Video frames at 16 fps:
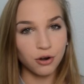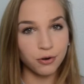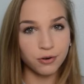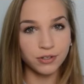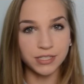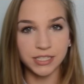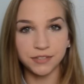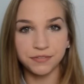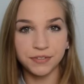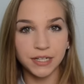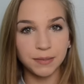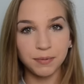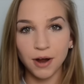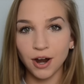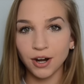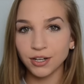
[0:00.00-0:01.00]

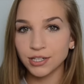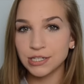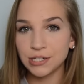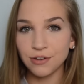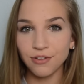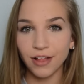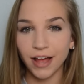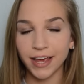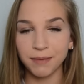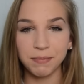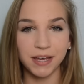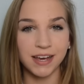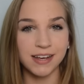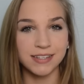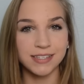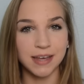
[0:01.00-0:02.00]
cruelty-free products you like,
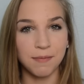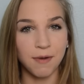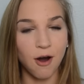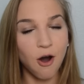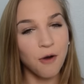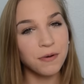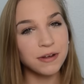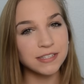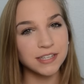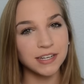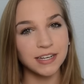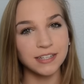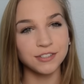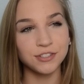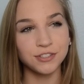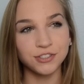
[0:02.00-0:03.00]
because I'm always
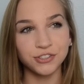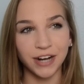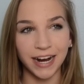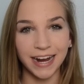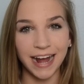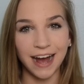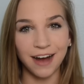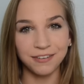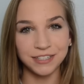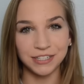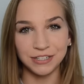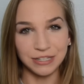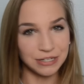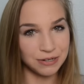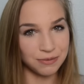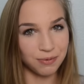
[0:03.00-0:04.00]
looking to try out
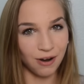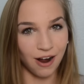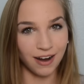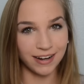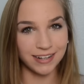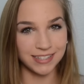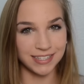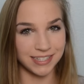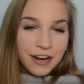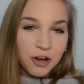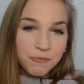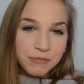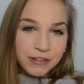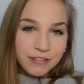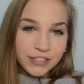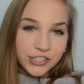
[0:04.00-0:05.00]
new products. I
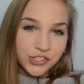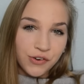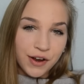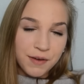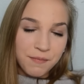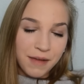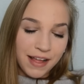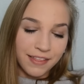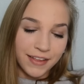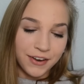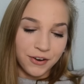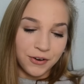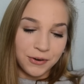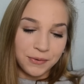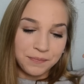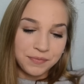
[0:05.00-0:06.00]
hope you enjoyed my
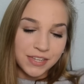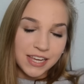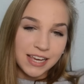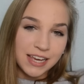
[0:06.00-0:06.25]
little